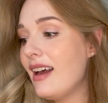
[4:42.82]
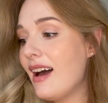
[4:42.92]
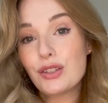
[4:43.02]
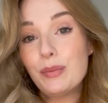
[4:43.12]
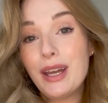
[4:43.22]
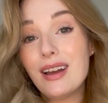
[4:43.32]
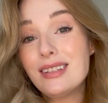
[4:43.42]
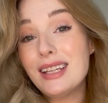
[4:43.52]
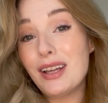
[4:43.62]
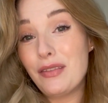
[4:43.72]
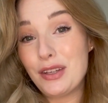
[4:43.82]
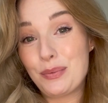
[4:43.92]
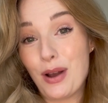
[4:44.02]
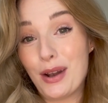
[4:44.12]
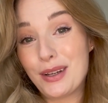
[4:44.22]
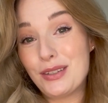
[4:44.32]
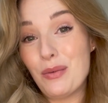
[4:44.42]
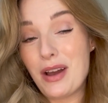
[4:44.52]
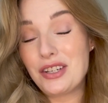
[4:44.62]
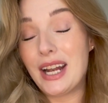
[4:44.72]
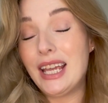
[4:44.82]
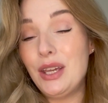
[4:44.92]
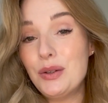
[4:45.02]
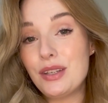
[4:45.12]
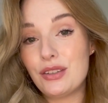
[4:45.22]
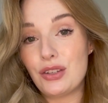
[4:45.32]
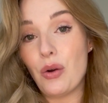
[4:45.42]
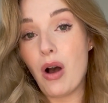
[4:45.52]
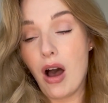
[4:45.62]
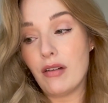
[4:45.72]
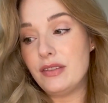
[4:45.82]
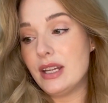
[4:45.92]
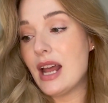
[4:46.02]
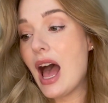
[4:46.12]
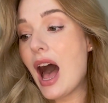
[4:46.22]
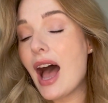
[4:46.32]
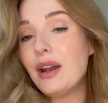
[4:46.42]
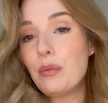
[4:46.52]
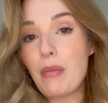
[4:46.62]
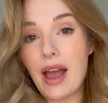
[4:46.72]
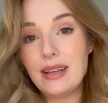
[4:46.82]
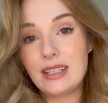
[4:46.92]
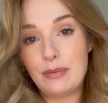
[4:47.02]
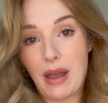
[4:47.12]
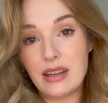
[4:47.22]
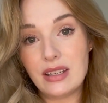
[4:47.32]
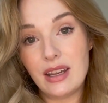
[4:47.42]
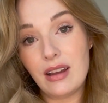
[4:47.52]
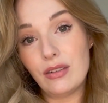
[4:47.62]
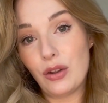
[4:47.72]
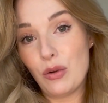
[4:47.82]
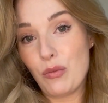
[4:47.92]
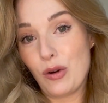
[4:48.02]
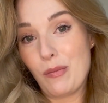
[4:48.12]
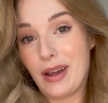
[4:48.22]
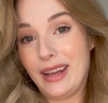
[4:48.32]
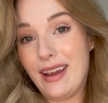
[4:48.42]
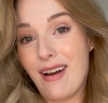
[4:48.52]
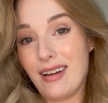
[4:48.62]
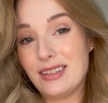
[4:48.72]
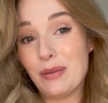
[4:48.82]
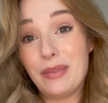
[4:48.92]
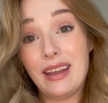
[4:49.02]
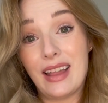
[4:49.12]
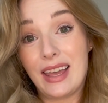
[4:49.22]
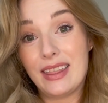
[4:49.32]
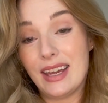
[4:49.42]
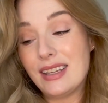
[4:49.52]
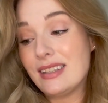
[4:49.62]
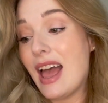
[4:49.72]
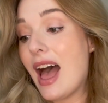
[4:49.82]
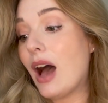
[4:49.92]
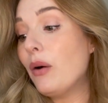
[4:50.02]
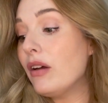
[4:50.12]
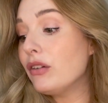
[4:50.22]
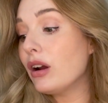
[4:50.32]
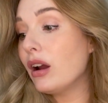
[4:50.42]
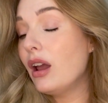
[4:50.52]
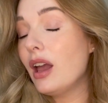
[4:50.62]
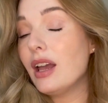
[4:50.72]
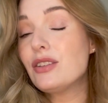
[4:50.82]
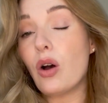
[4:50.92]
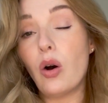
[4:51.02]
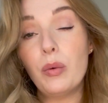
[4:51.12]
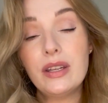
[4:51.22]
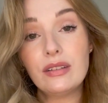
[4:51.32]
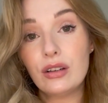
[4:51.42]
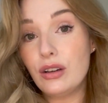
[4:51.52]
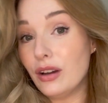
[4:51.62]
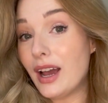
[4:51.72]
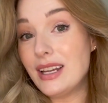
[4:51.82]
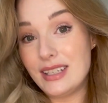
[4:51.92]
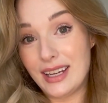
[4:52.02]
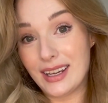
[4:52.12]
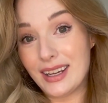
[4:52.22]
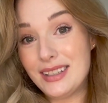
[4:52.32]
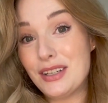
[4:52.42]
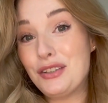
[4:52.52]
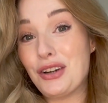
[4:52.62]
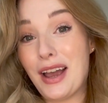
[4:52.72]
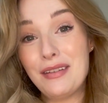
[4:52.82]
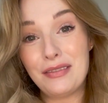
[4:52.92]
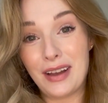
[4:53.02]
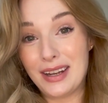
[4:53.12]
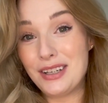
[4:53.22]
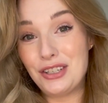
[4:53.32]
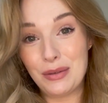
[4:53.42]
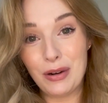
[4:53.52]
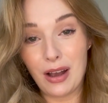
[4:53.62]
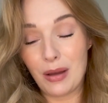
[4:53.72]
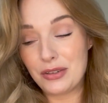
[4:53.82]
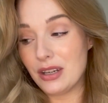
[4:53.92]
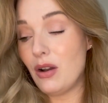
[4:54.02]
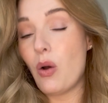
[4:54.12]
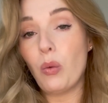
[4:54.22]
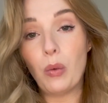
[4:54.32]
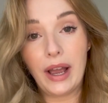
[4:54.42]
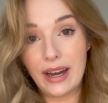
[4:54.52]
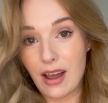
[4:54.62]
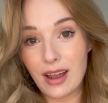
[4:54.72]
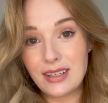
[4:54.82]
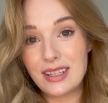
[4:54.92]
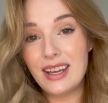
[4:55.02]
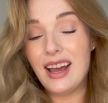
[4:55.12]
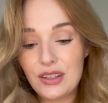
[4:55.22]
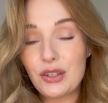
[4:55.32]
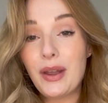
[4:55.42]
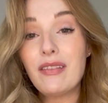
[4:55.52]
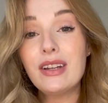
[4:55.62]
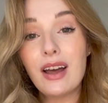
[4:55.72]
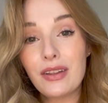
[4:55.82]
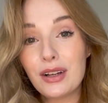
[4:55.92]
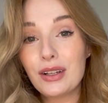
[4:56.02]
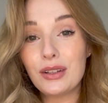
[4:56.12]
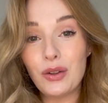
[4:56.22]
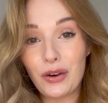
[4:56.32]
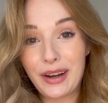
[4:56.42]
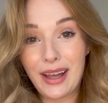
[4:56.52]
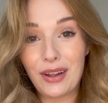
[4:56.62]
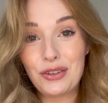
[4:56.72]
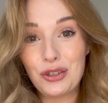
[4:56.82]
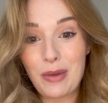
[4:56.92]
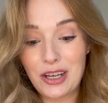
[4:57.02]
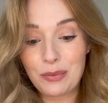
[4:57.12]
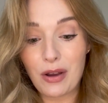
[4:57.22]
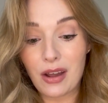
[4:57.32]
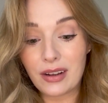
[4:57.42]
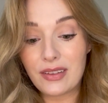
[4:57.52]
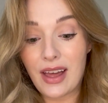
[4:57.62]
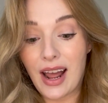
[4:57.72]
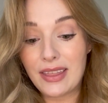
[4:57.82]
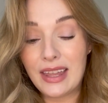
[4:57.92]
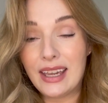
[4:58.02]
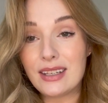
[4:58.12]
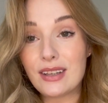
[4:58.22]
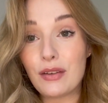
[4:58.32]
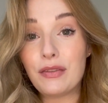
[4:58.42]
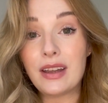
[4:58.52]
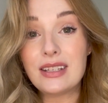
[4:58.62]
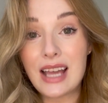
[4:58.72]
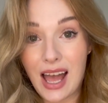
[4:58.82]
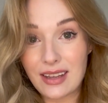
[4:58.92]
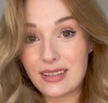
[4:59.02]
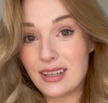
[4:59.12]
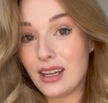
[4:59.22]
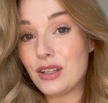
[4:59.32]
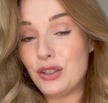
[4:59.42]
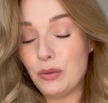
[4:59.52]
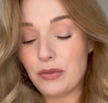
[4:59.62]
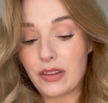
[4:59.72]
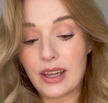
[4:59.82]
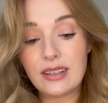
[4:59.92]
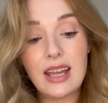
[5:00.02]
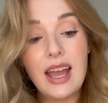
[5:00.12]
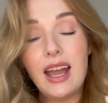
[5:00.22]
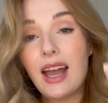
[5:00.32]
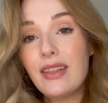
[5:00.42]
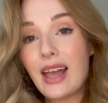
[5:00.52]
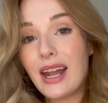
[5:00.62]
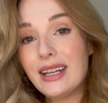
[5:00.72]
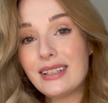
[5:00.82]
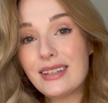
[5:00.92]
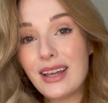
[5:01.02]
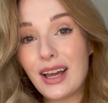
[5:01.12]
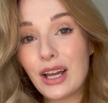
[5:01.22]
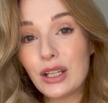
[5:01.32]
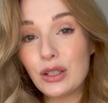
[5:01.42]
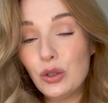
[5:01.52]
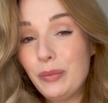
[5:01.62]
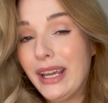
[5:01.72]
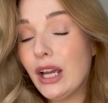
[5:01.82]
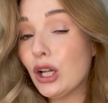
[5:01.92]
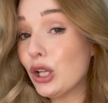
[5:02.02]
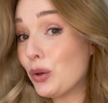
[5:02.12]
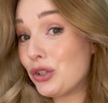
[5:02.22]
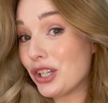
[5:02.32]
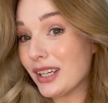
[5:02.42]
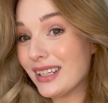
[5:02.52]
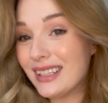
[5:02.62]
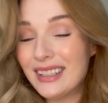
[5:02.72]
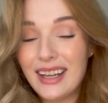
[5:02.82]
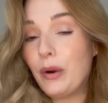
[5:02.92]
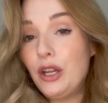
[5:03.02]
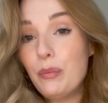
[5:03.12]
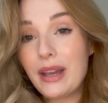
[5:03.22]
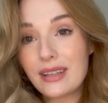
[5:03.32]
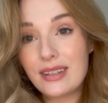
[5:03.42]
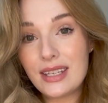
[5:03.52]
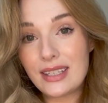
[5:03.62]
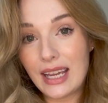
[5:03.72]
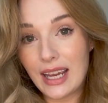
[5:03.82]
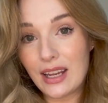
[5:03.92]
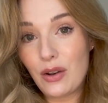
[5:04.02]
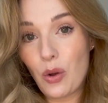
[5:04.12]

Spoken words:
So because I love this product so much and I use it so often, I don't mind spending a little more money on something like this. However, it's always a good idea to try and find a cheaper option. Why not? So we have another L'Oreal True Match product that I think is a fantastic dupe for this, and that is the Lumi Glotion. When you mix this in